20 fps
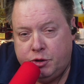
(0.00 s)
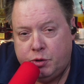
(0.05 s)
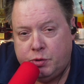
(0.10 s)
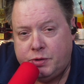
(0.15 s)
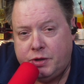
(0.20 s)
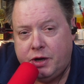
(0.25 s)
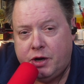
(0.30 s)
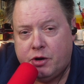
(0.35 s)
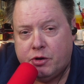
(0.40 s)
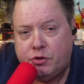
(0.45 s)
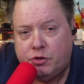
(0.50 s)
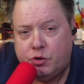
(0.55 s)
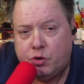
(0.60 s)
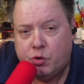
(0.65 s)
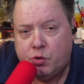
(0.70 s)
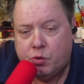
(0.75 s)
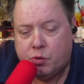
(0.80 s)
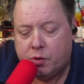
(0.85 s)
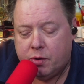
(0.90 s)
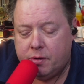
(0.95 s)
Juicy
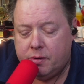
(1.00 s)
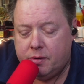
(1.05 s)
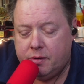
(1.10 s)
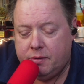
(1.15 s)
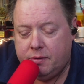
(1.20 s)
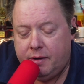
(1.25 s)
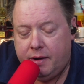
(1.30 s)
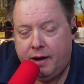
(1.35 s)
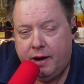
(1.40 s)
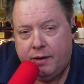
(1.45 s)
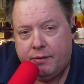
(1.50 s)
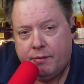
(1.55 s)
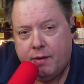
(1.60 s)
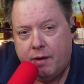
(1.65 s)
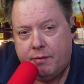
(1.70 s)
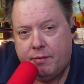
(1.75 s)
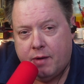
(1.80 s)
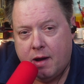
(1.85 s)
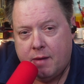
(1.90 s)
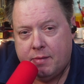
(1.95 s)
Couture and
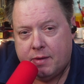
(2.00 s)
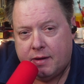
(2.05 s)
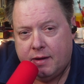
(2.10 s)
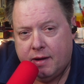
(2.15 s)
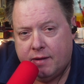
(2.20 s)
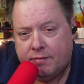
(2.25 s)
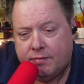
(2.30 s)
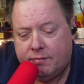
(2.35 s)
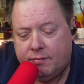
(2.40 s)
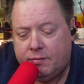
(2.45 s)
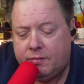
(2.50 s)
Red Robin have